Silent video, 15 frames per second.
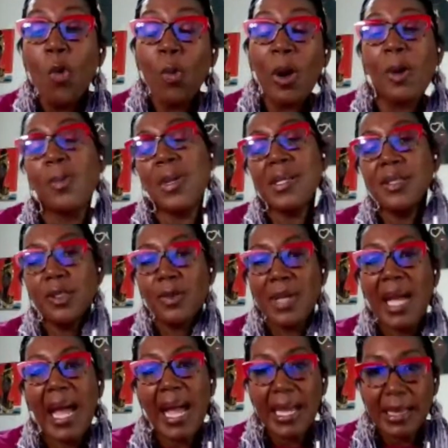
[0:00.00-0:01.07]
What we do
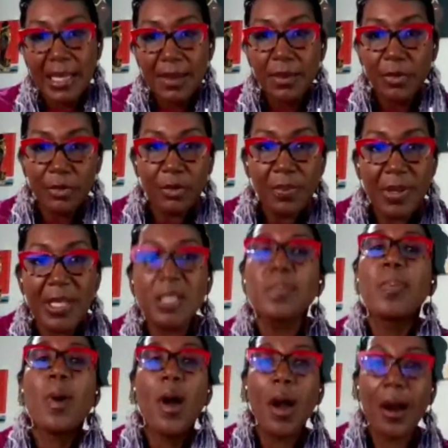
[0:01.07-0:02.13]
at iLeap Group is
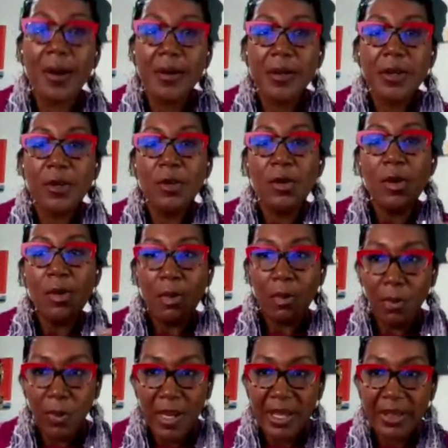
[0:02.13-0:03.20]
partner
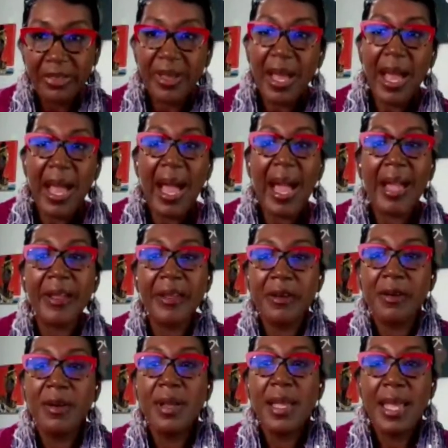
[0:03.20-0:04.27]
with
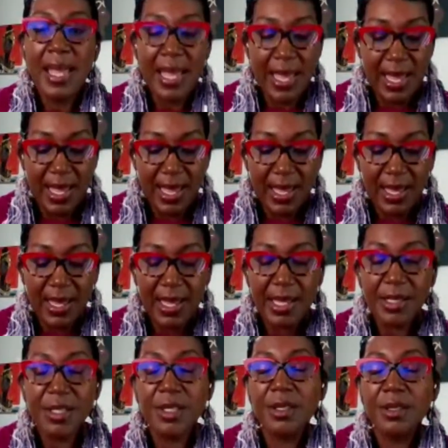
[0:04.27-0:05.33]
higher
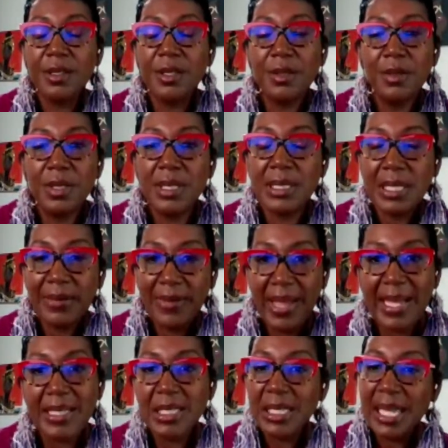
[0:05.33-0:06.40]
institutions of
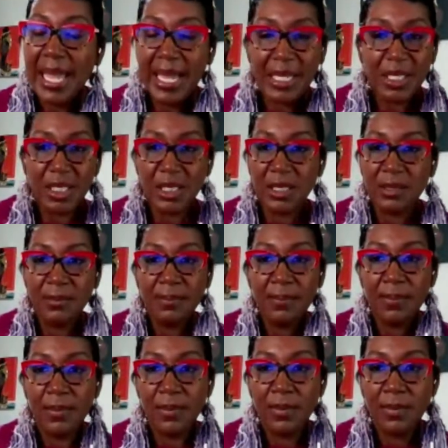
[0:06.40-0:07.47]
education,
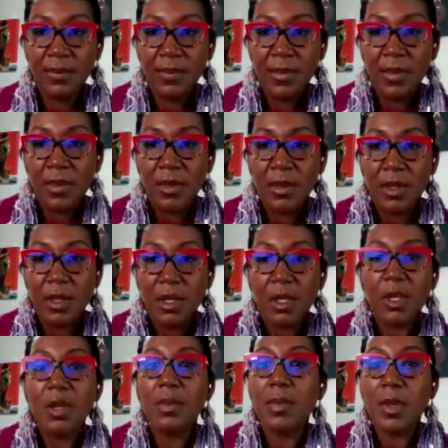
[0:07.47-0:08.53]

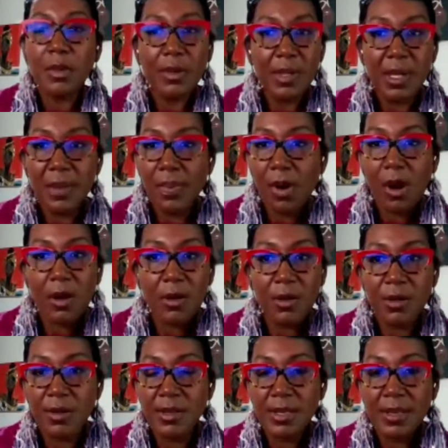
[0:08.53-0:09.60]
community
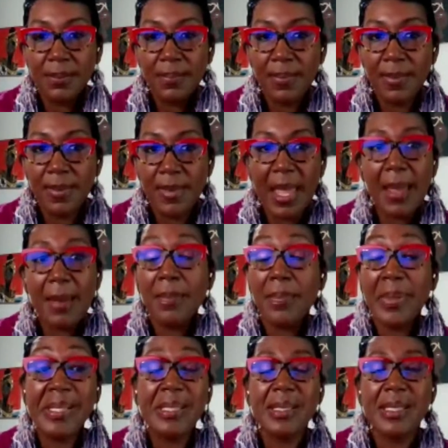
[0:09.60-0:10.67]
partners, and
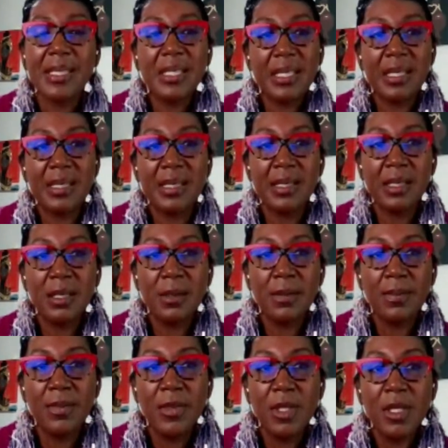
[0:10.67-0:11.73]
businesses
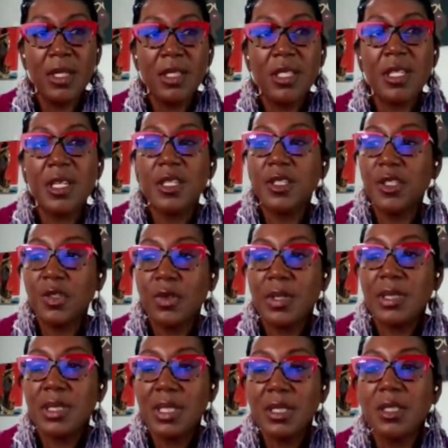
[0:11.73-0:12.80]
to ensure
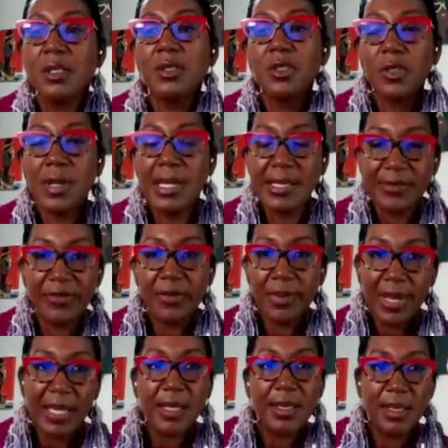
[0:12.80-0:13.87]
digital
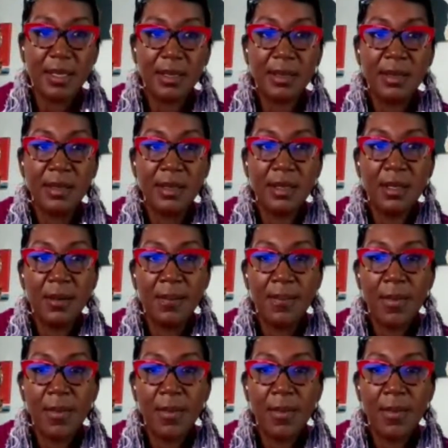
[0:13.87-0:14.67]
transformations